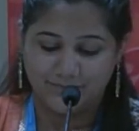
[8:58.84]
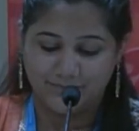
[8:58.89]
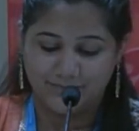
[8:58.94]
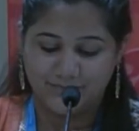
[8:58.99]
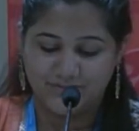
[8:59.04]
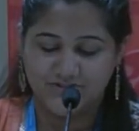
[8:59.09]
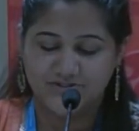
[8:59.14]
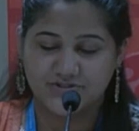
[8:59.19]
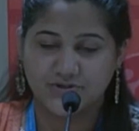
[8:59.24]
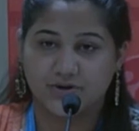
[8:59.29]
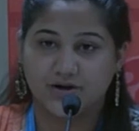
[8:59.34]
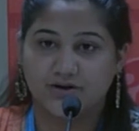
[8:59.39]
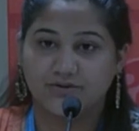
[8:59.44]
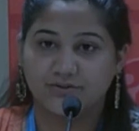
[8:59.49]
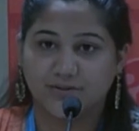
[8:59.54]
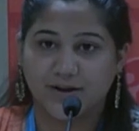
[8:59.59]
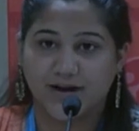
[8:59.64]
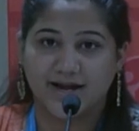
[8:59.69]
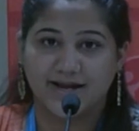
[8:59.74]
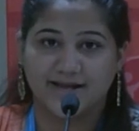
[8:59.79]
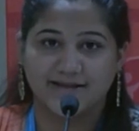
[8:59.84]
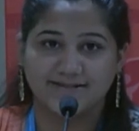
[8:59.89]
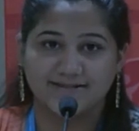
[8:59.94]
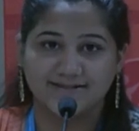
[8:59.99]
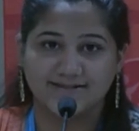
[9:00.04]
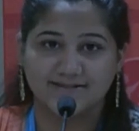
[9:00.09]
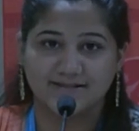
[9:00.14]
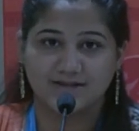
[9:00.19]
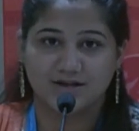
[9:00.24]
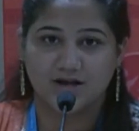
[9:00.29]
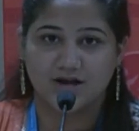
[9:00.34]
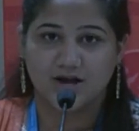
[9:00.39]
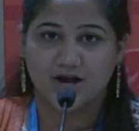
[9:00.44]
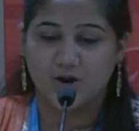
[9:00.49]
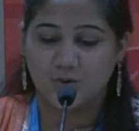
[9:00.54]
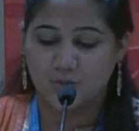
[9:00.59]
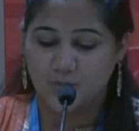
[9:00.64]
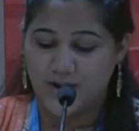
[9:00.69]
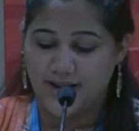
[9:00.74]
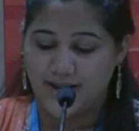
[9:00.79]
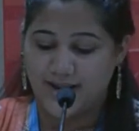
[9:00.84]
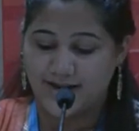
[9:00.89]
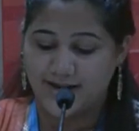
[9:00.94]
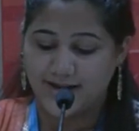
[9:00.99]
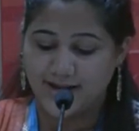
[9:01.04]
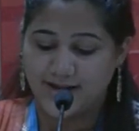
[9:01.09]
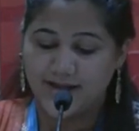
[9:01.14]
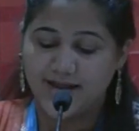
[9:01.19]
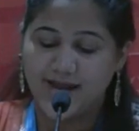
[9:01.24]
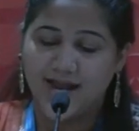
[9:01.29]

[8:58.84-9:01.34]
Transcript: So arise, awake,